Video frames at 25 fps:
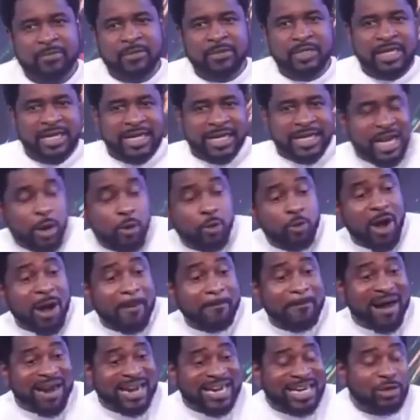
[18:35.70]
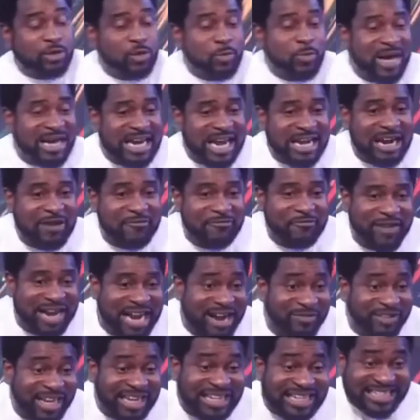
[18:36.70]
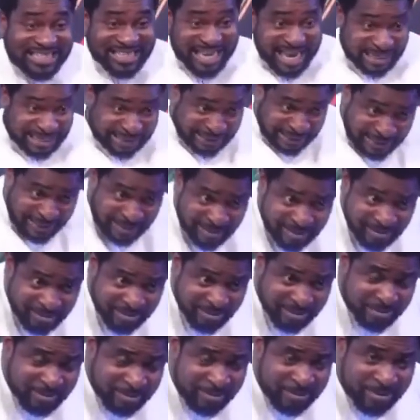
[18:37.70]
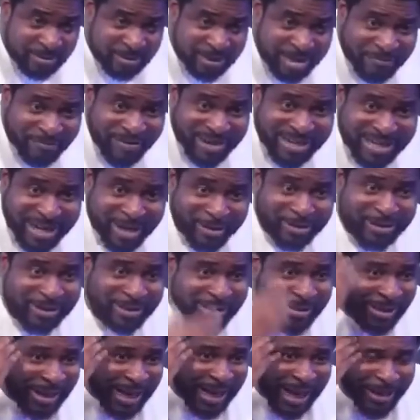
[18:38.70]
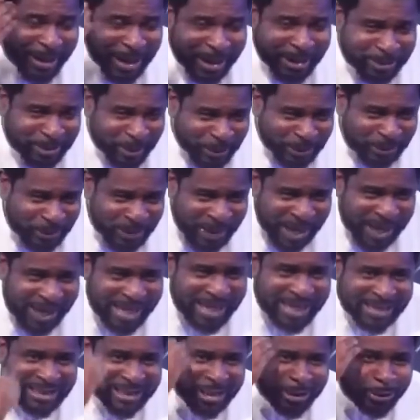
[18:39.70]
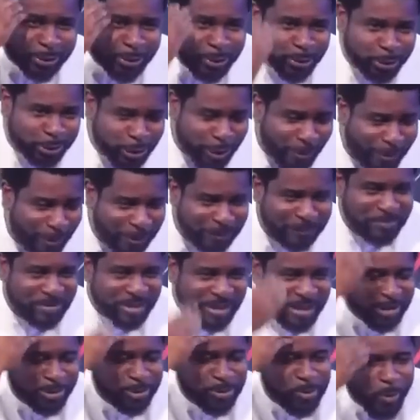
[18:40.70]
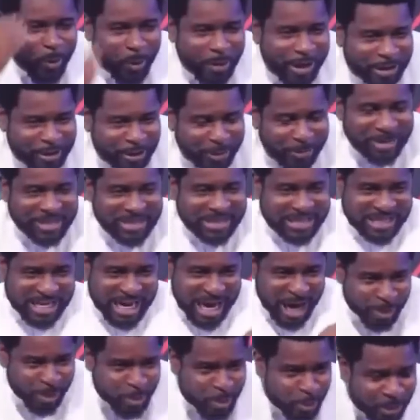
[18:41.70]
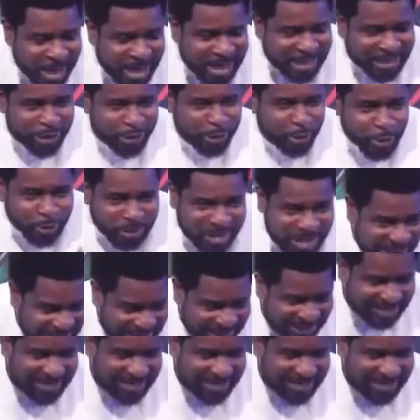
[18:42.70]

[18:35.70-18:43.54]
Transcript: They will go and marry this woman and after the sex. Now find out, I can't talk to her. She's too stubborn. She's too quarrelsome. She can't cook. She's useless.